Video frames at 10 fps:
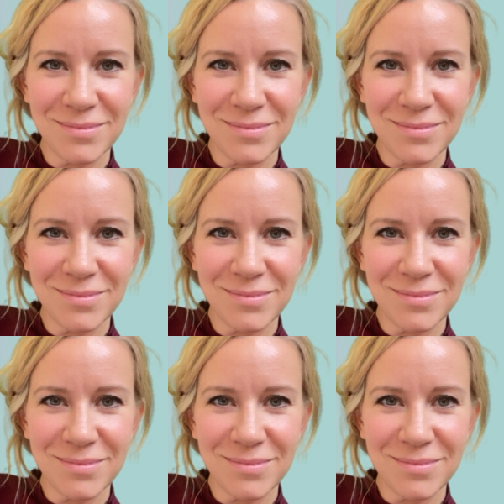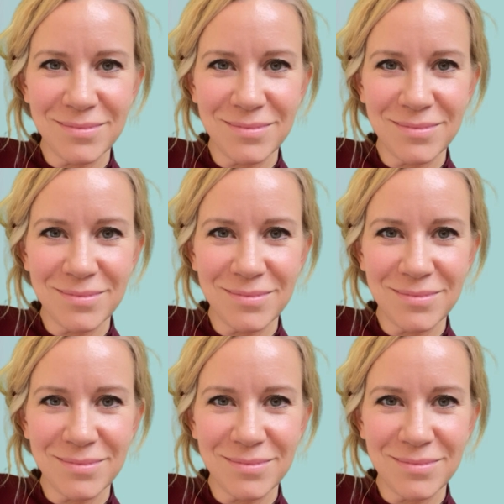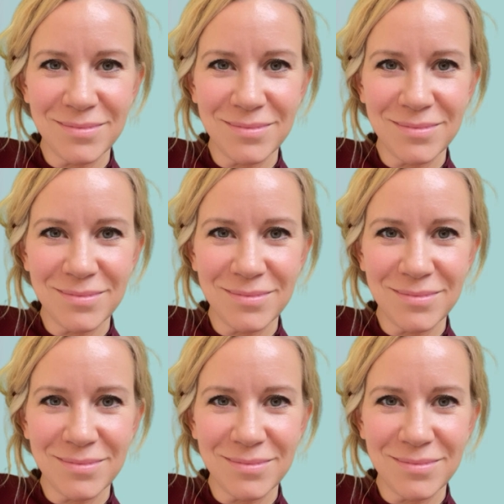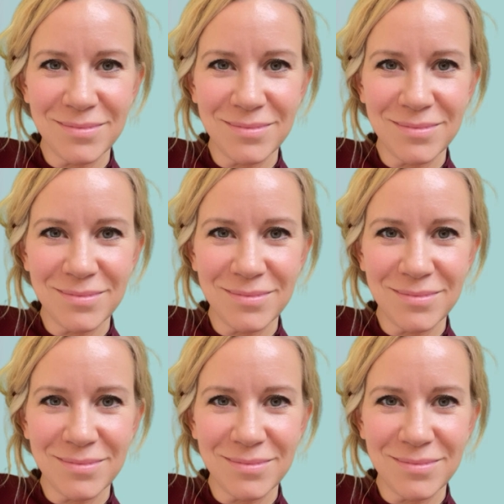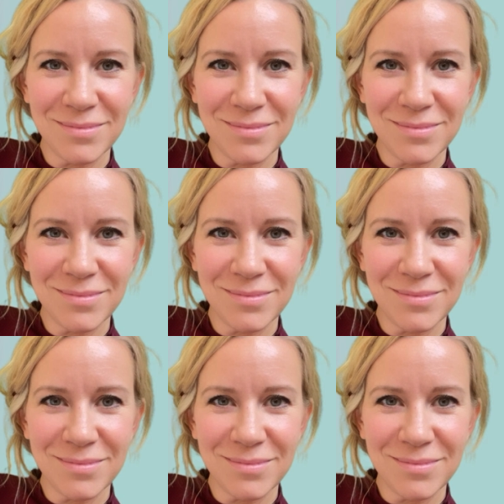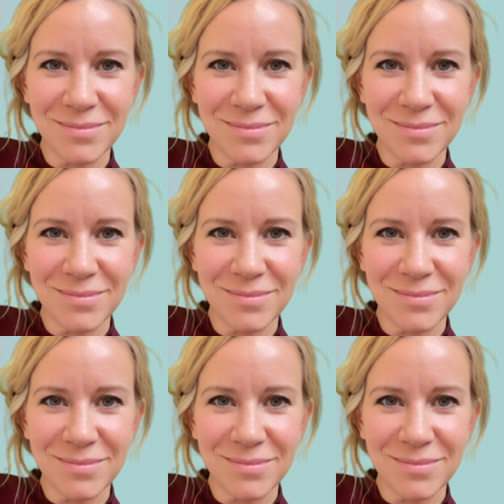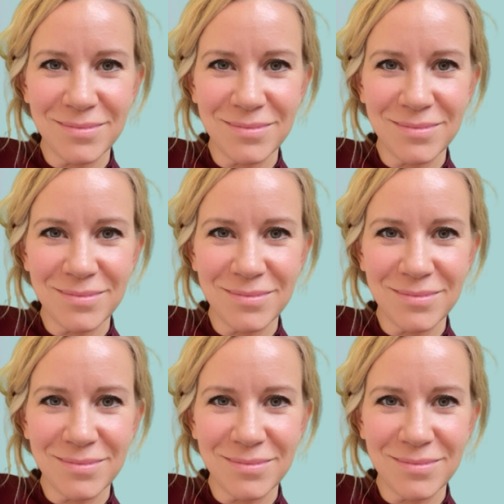The face doesn't move, so there is nothing to read.